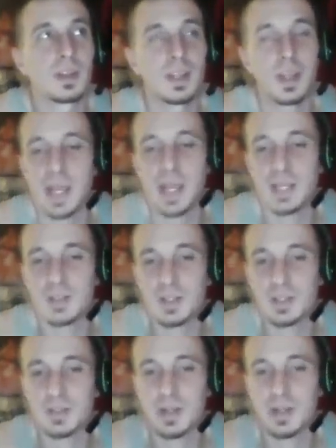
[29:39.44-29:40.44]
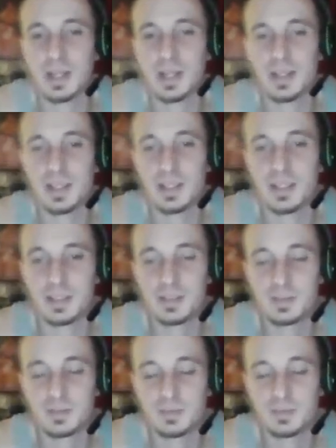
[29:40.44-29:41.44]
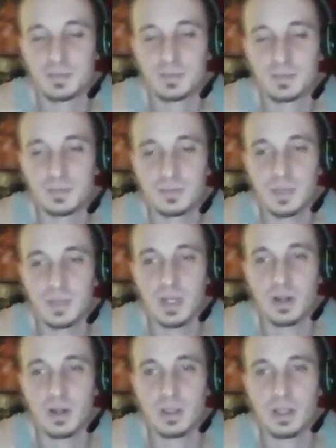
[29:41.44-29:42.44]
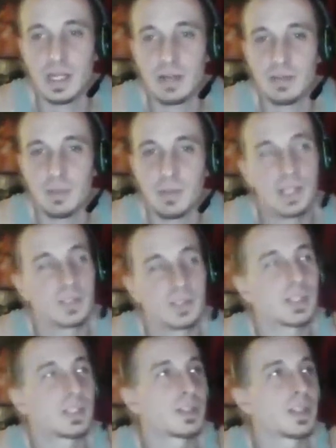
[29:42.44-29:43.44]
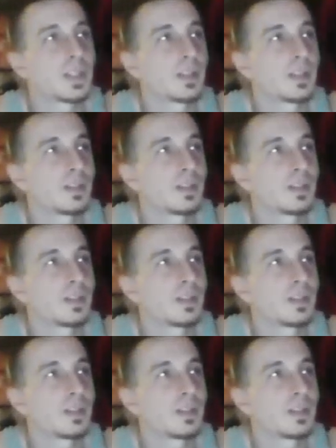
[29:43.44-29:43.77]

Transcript: matrix, right? Like a holographic matrix that